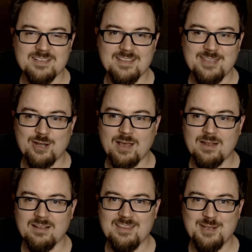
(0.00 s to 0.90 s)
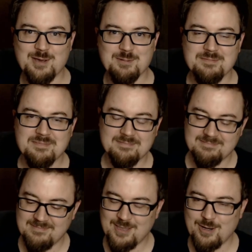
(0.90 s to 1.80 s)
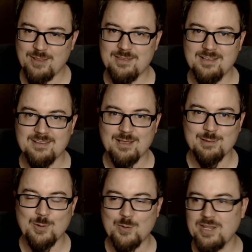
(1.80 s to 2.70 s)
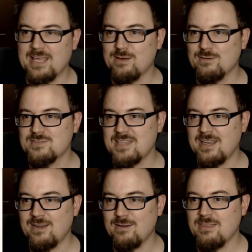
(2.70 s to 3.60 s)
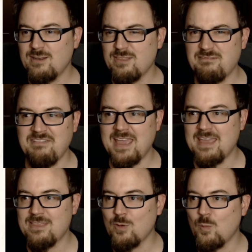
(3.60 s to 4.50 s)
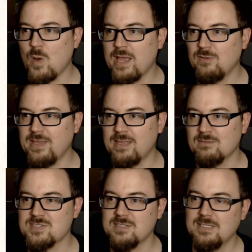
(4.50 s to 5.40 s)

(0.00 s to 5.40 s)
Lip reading: They're not, they're not the Lothlorien elves. They're the fey. They're the wild elves.